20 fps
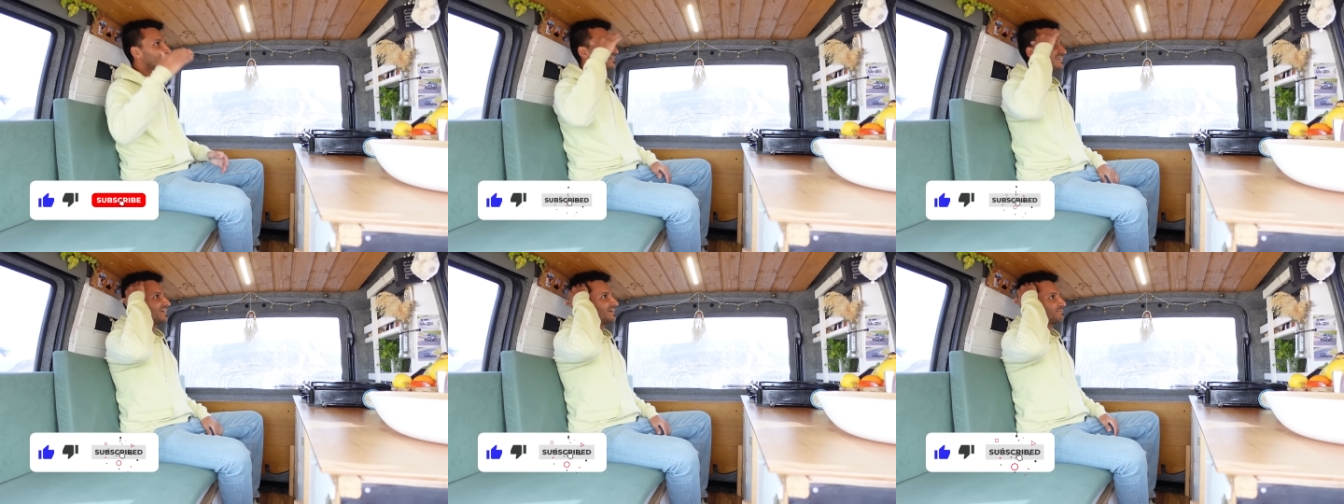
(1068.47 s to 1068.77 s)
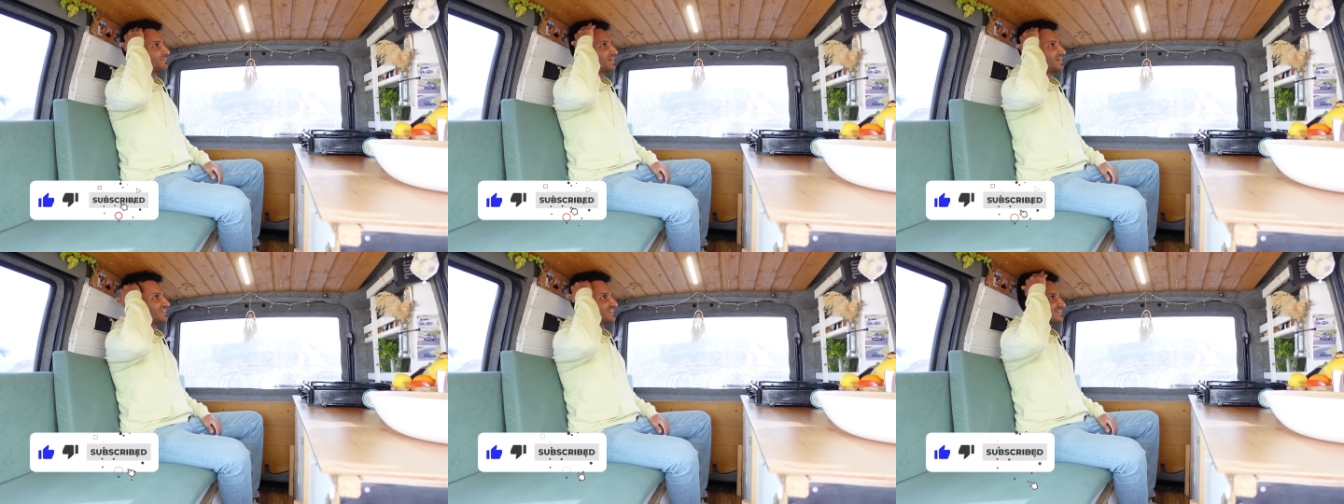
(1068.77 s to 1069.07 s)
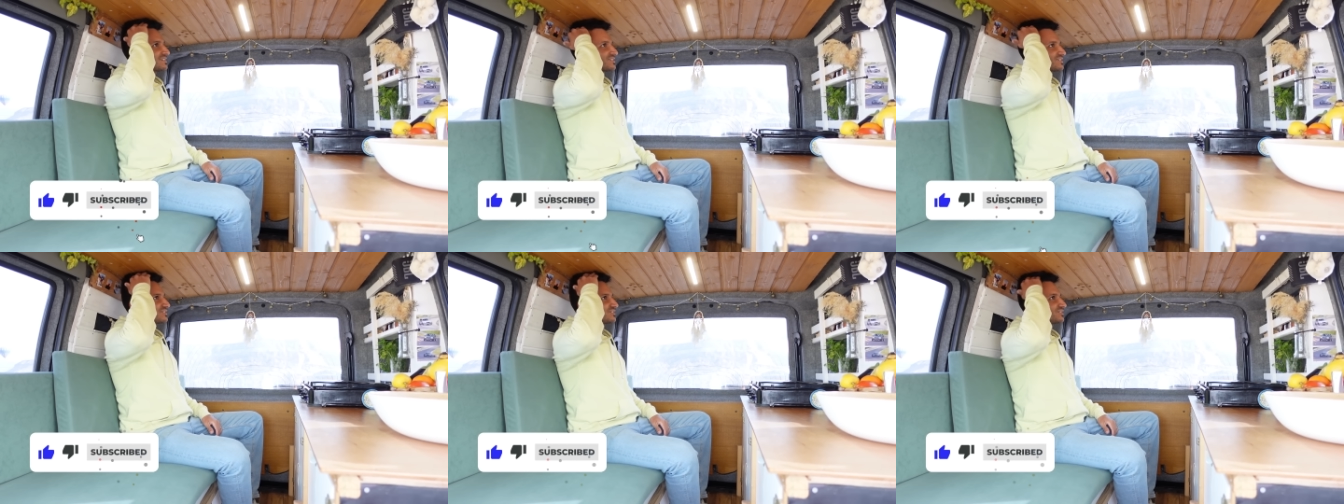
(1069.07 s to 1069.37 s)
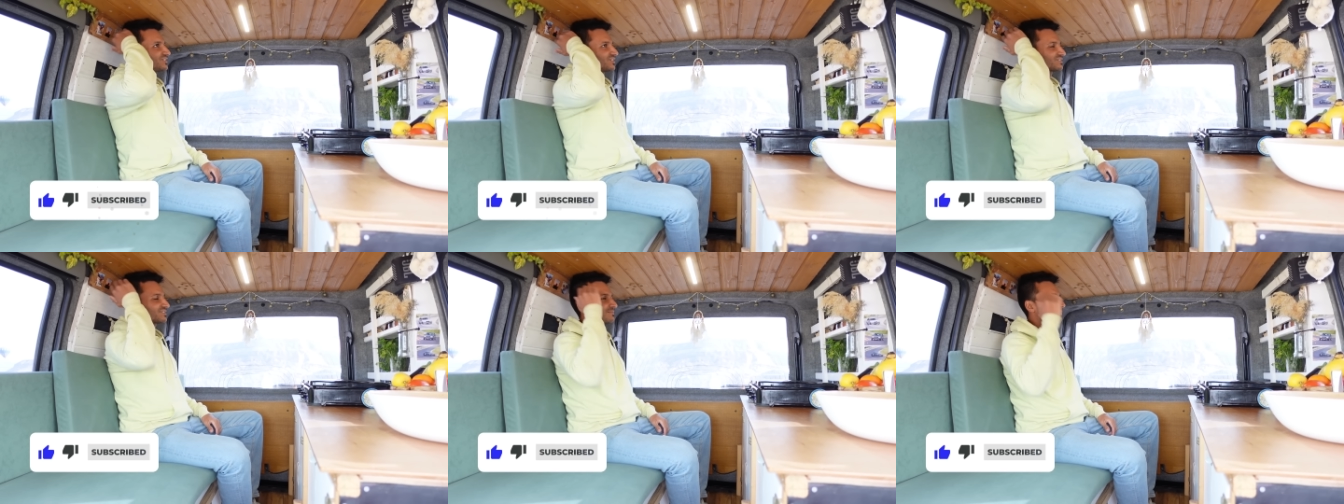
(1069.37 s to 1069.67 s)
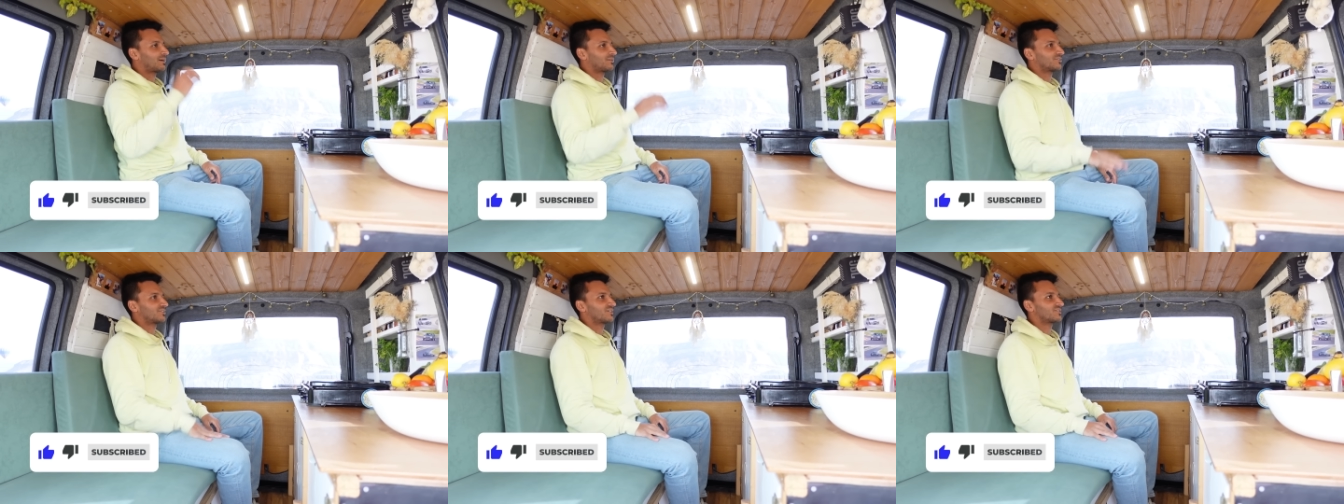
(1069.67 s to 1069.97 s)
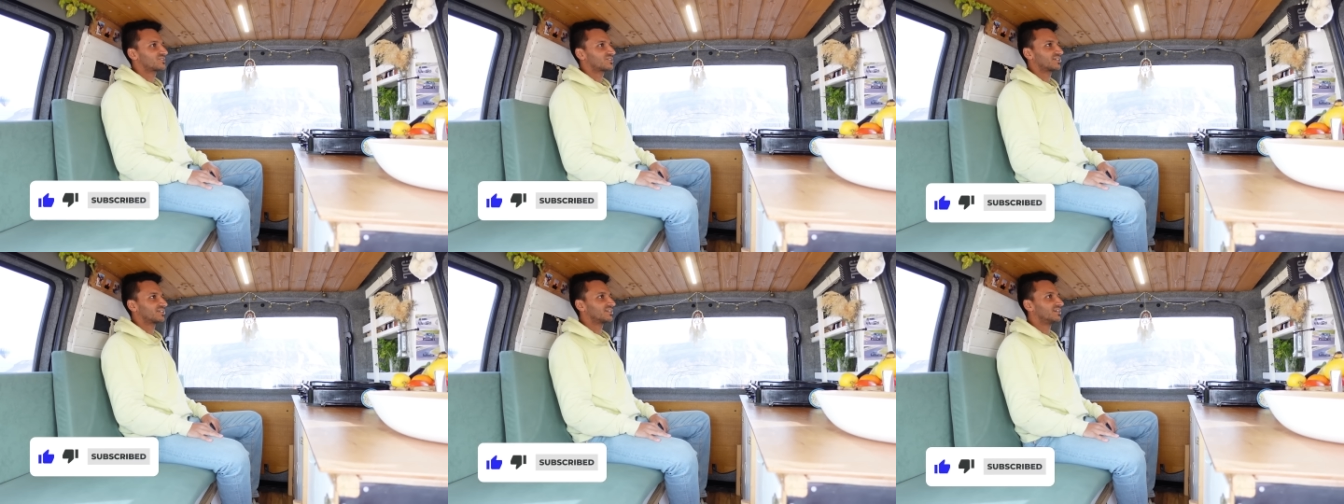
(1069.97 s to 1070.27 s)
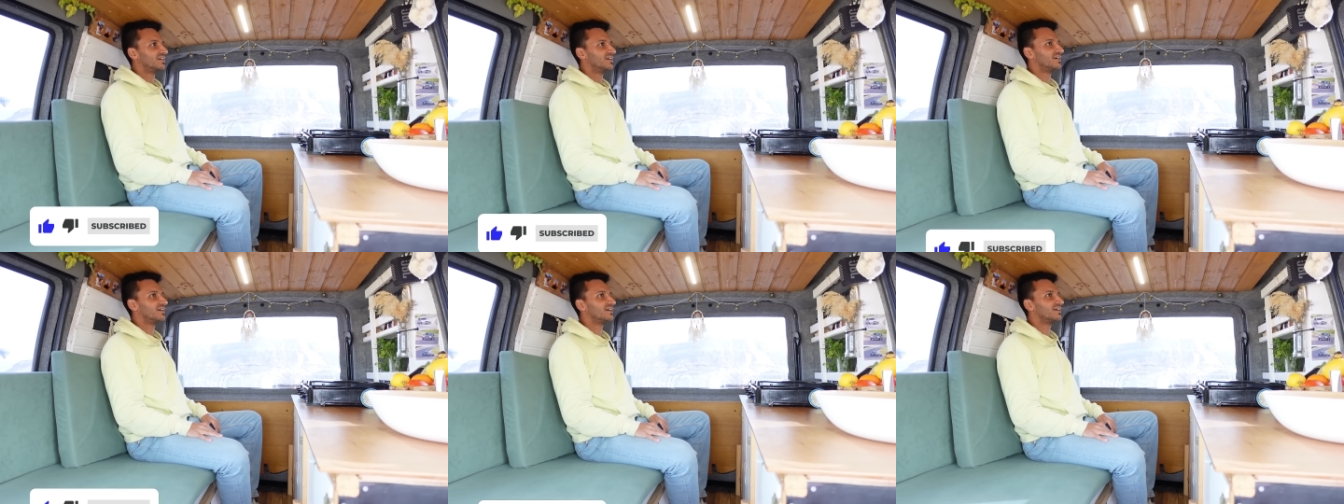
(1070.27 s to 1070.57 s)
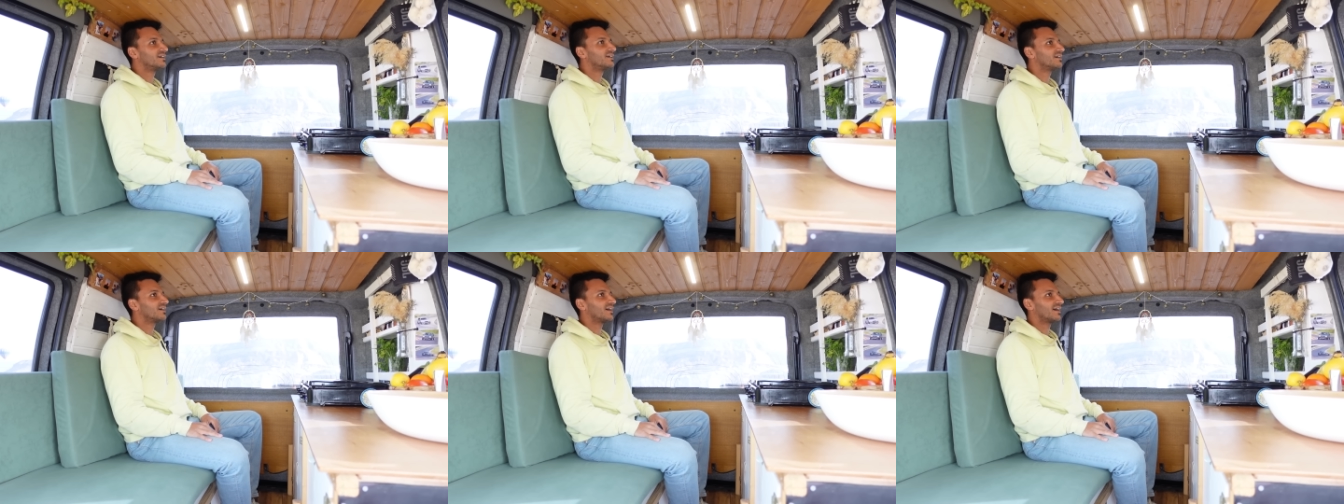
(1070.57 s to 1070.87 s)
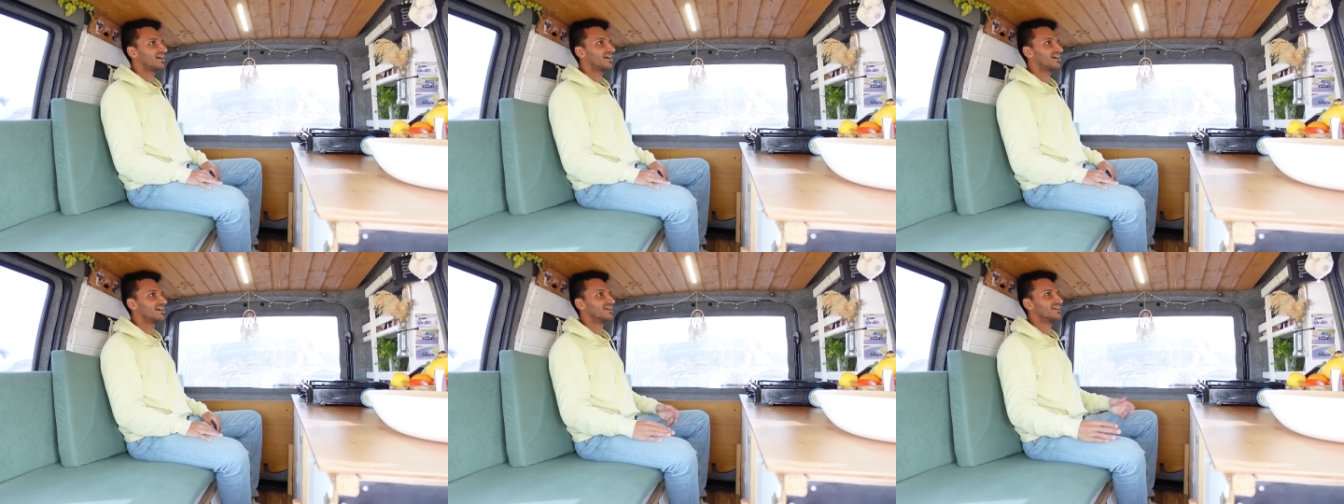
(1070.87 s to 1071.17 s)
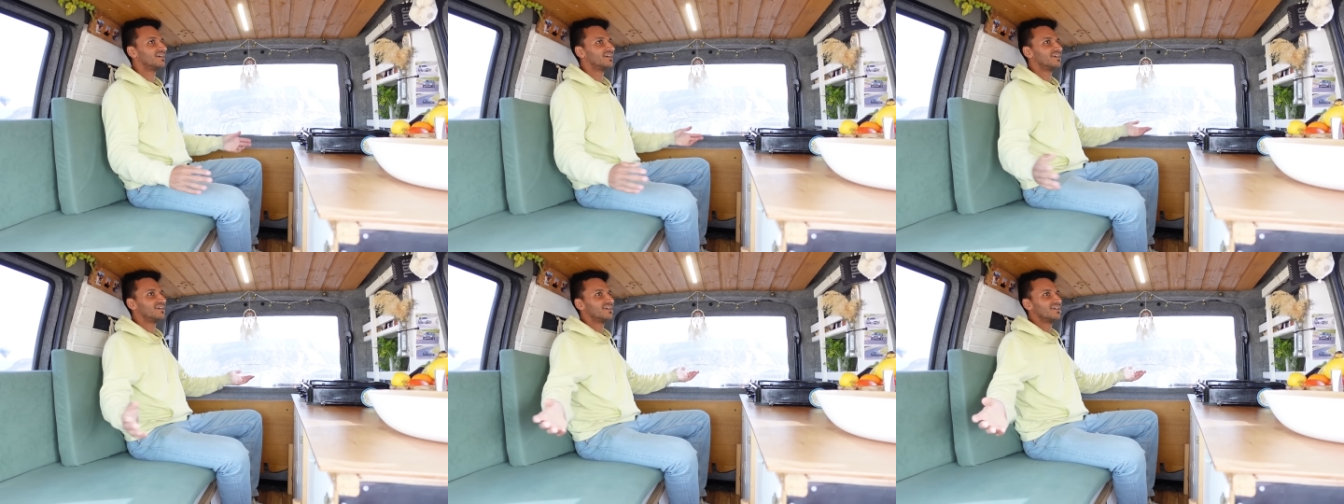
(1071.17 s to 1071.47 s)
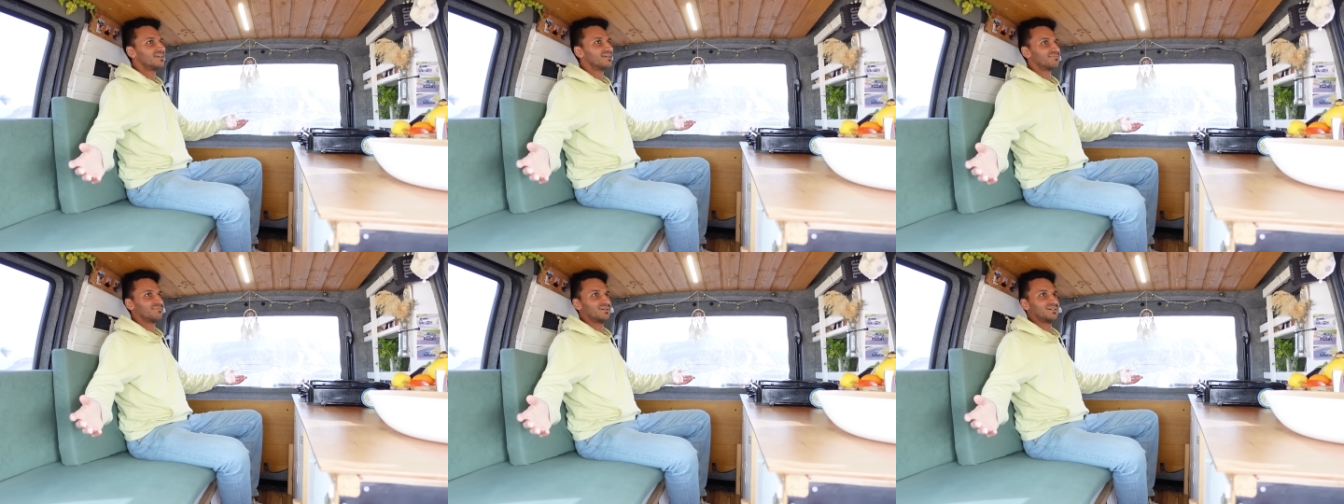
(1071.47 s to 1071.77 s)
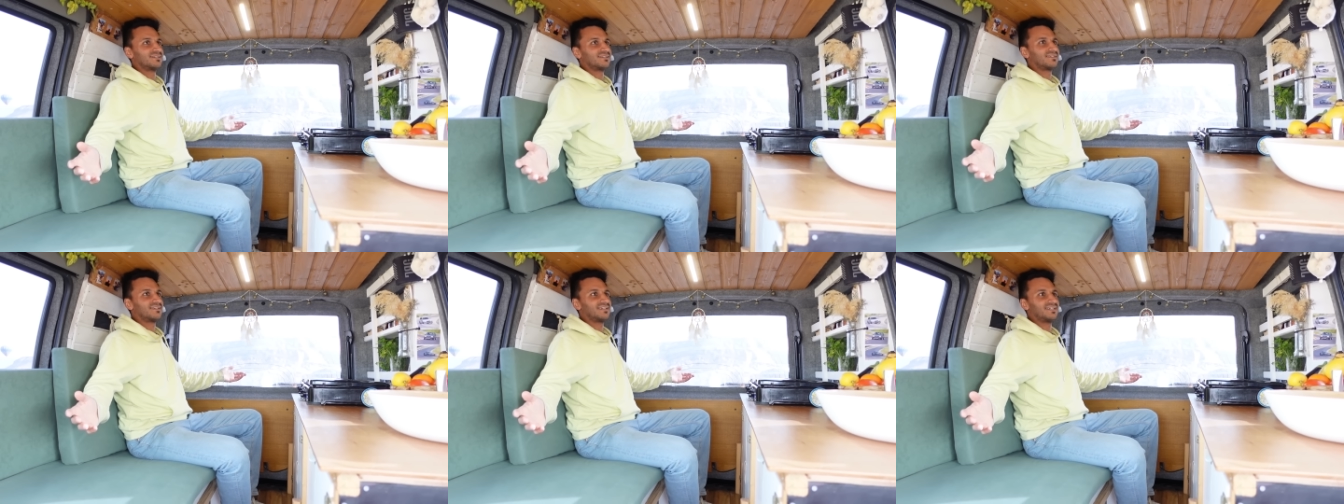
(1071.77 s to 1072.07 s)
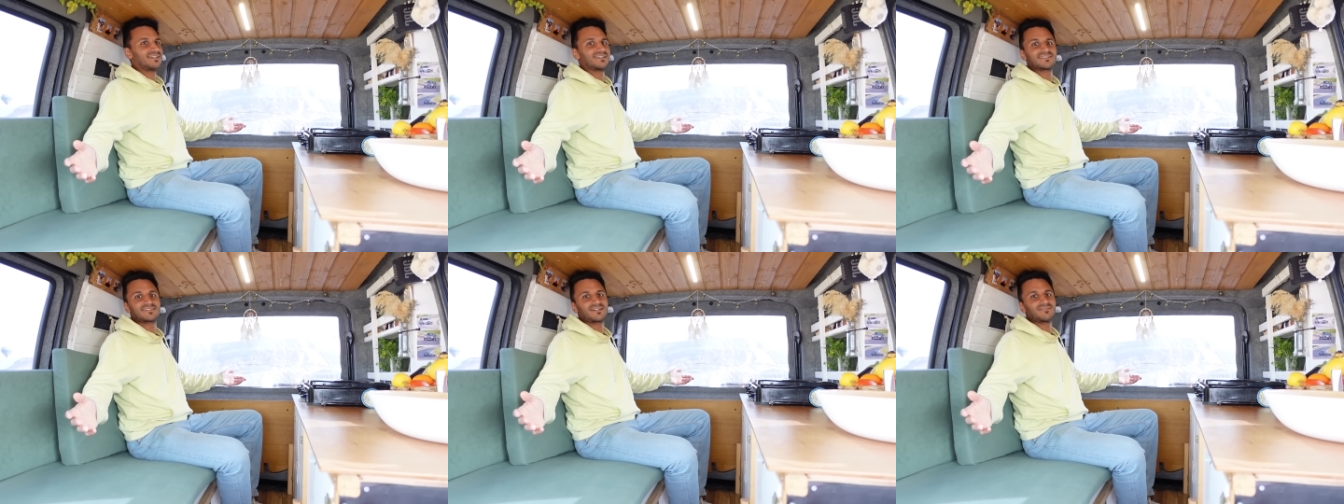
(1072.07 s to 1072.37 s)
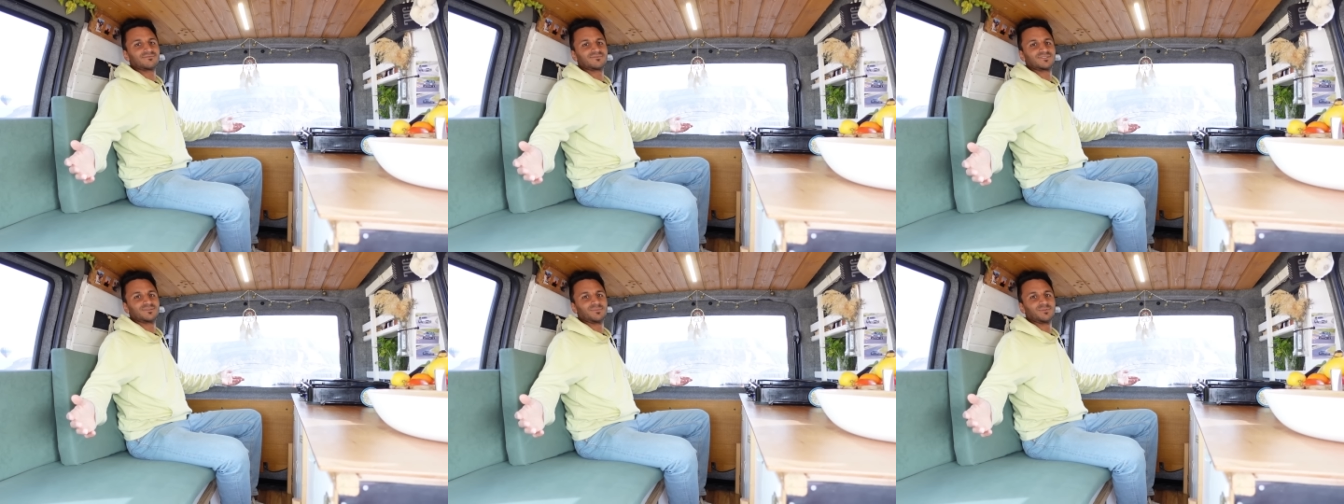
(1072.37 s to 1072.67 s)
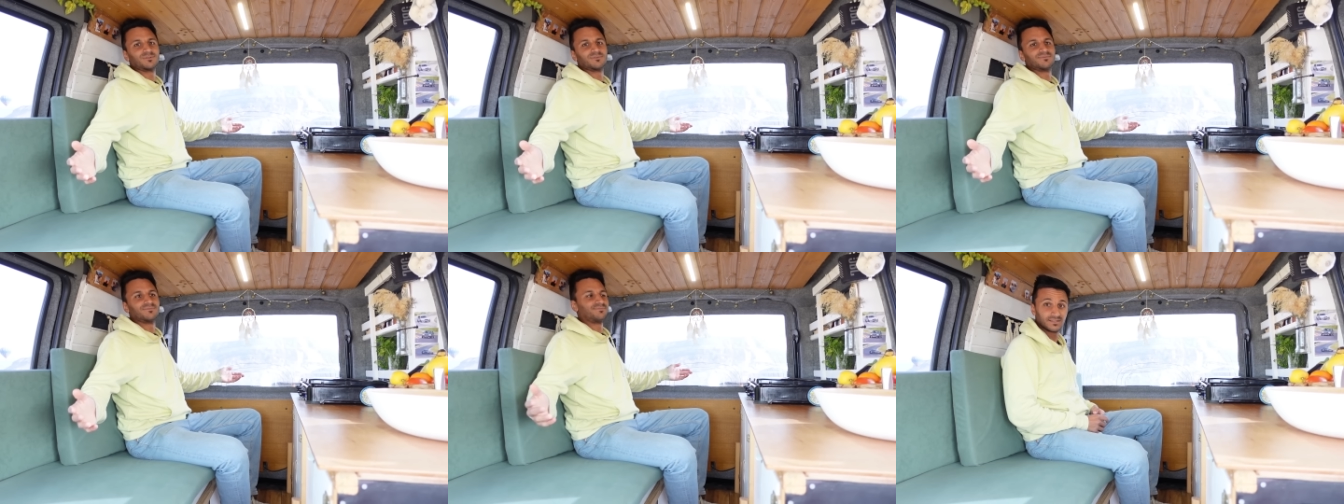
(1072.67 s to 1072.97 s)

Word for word: Yeah, my head is just about touching, uh, but it is comfortable.